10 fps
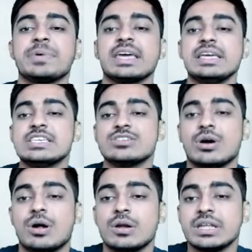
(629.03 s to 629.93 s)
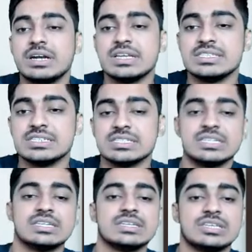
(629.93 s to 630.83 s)
price order
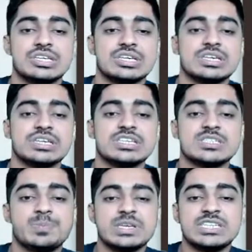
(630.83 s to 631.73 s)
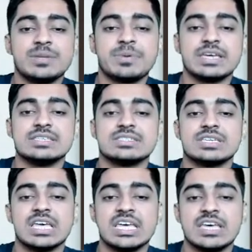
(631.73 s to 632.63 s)
decision. Special price.
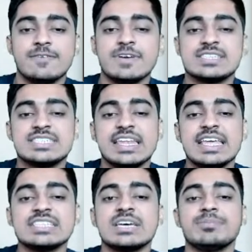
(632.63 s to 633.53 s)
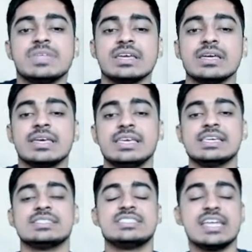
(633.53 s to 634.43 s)
We are selling something.
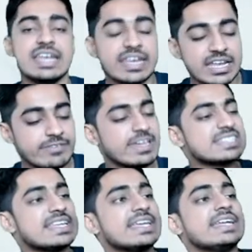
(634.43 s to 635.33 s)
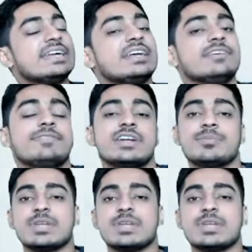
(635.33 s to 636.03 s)
Yes, generally we are selling it at a different